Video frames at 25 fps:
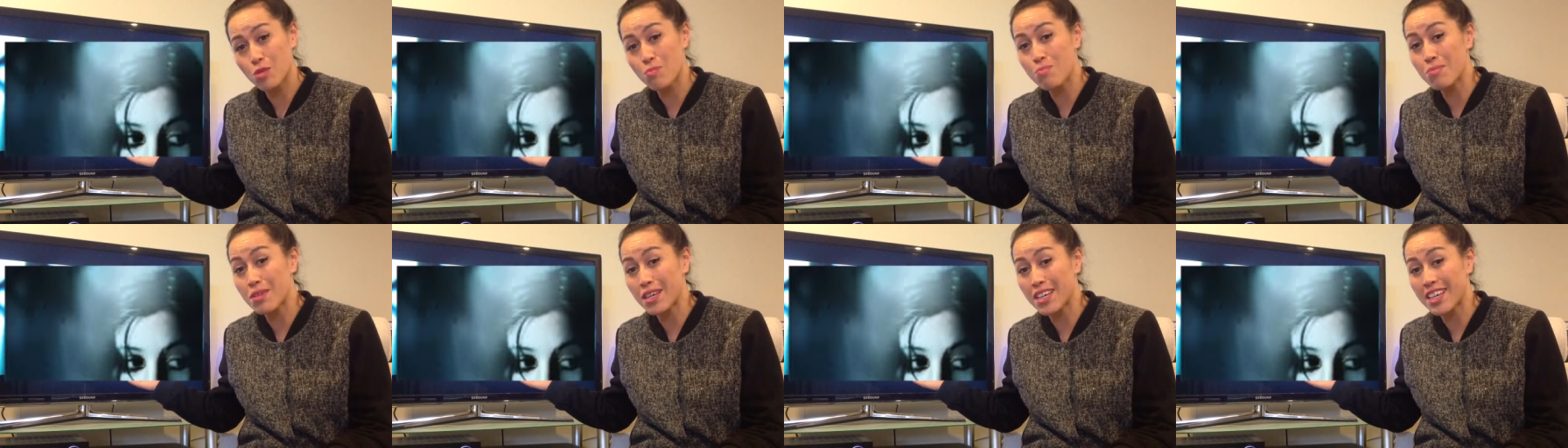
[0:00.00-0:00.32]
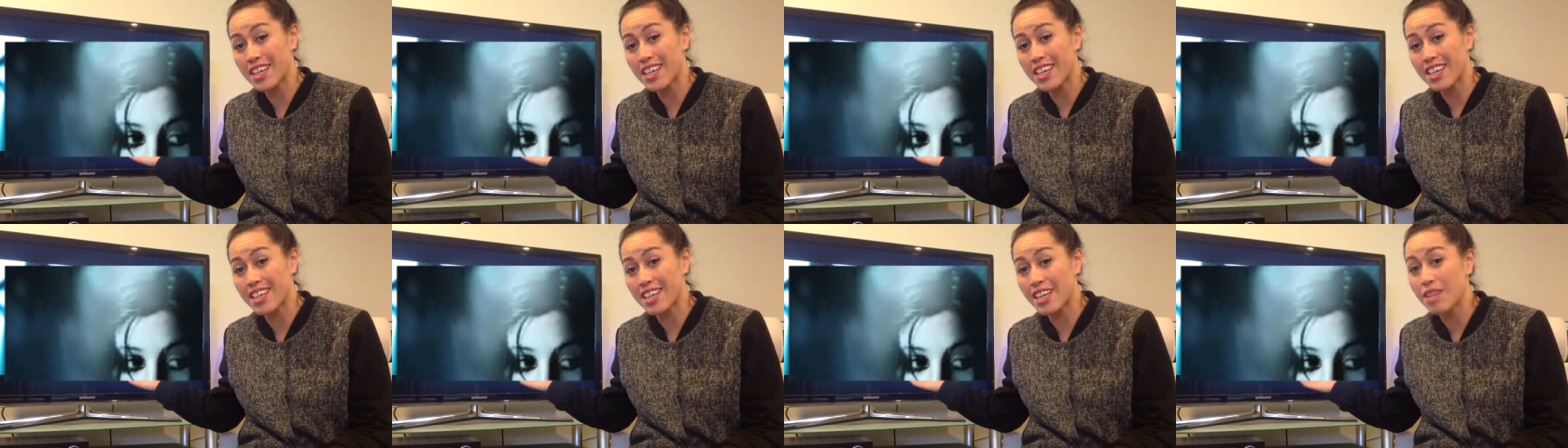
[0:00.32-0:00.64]

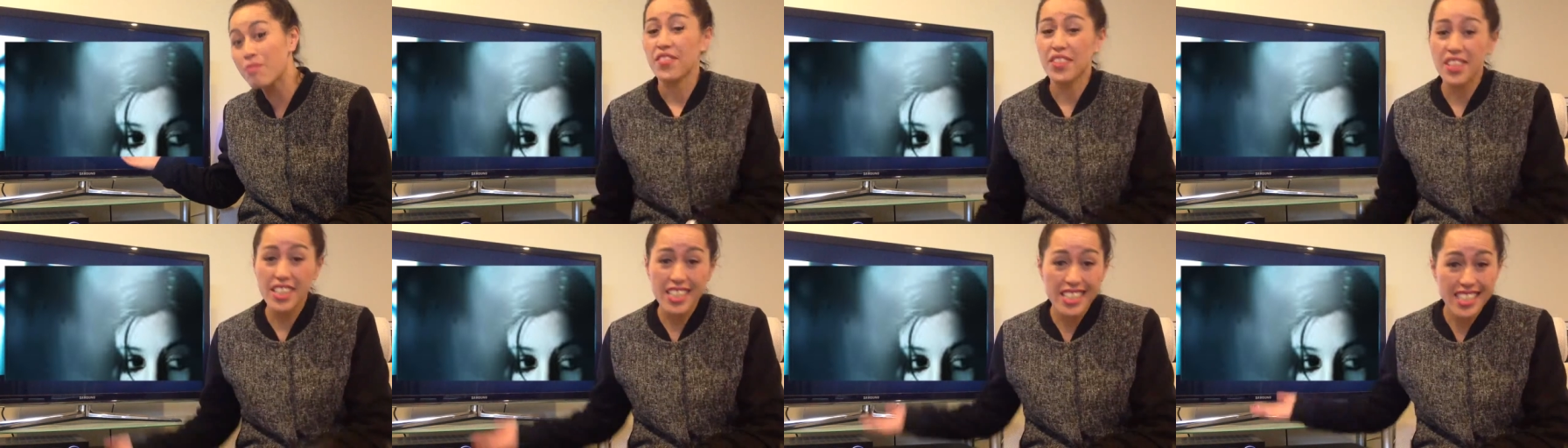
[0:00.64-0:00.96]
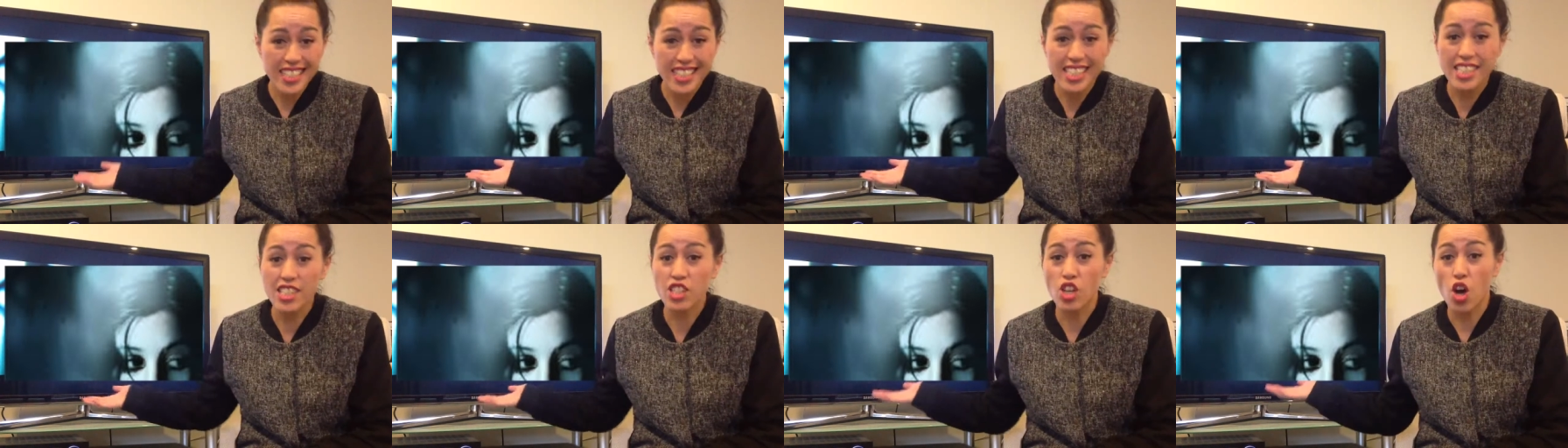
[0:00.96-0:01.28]
be. This
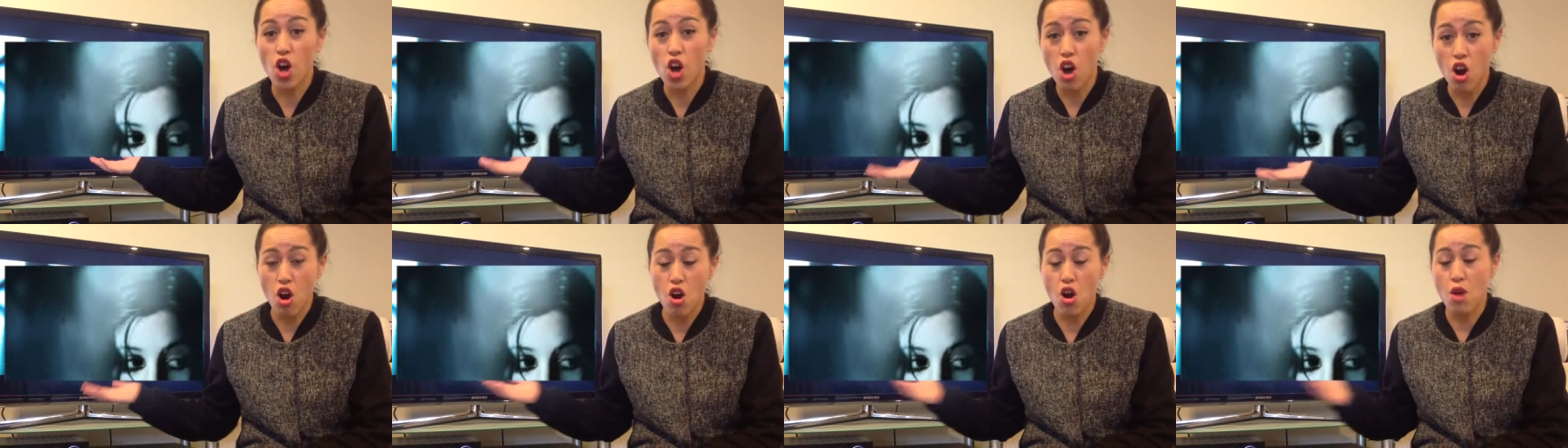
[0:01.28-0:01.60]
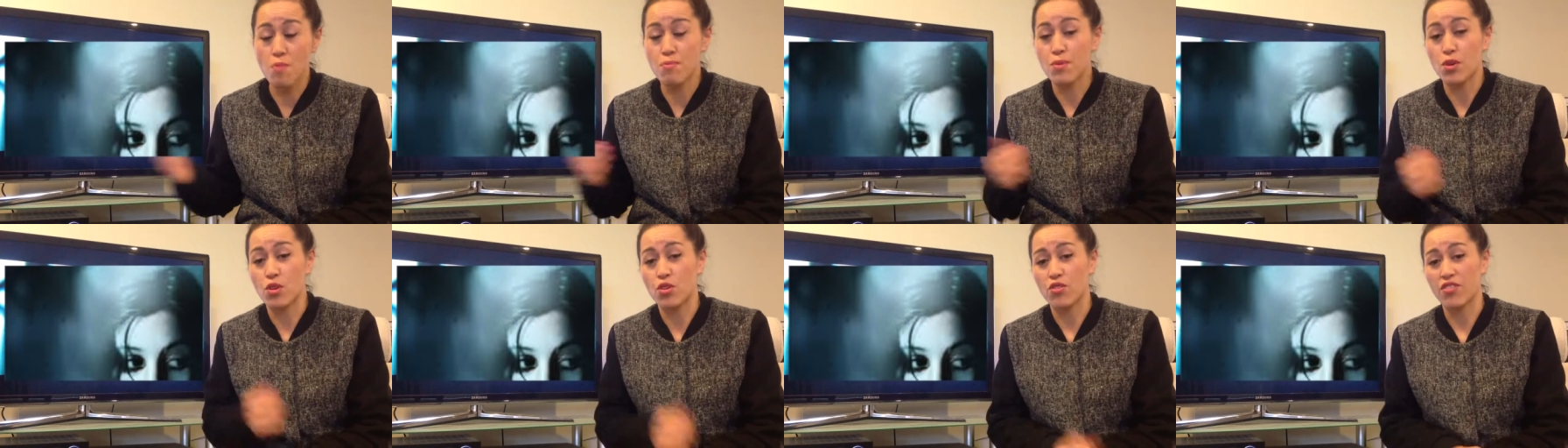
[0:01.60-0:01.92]
is a horror
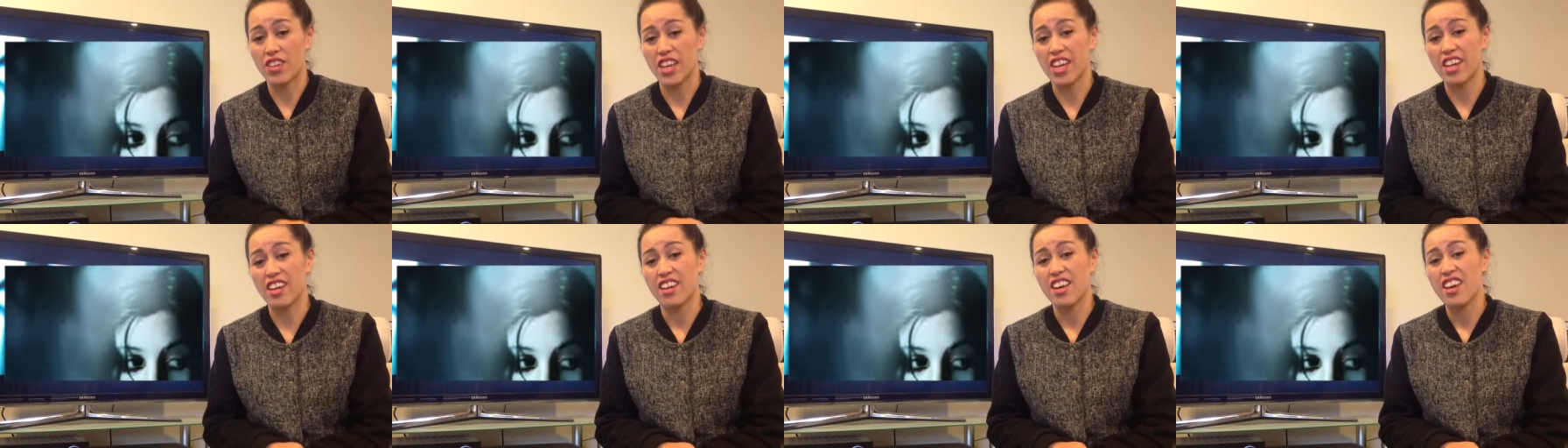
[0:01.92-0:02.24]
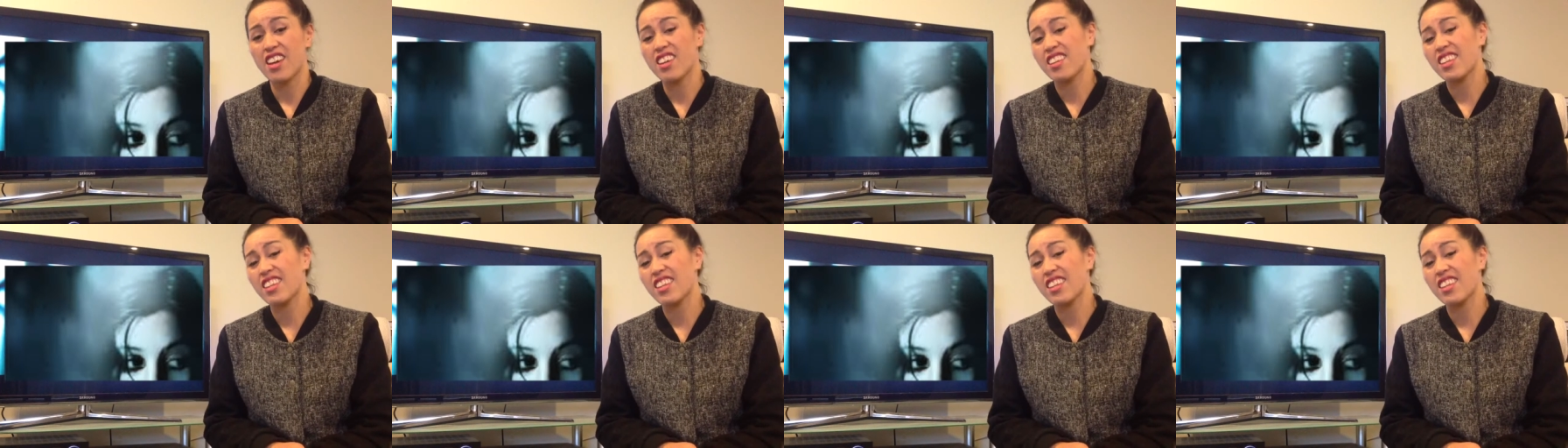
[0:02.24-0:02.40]
movie.